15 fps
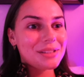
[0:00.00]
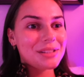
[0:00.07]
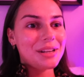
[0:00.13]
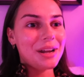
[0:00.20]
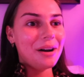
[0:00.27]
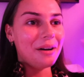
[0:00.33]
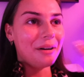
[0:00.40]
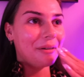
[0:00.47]

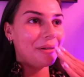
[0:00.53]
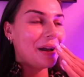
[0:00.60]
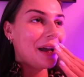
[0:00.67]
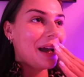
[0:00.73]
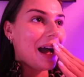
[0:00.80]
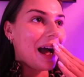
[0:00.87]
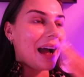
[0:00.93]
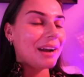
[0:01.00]
So
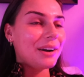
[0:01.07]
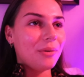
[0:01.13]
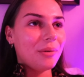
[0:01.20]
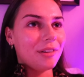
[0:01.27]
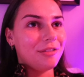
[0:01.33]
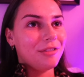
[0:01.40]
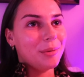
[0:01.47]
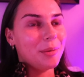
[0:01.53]
I don't
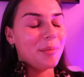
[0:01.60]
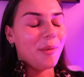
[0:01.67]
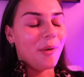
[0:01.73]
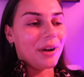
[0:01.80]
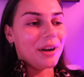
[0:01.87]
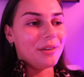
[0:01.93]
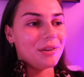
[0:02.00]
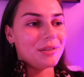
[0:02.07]
want to film a morning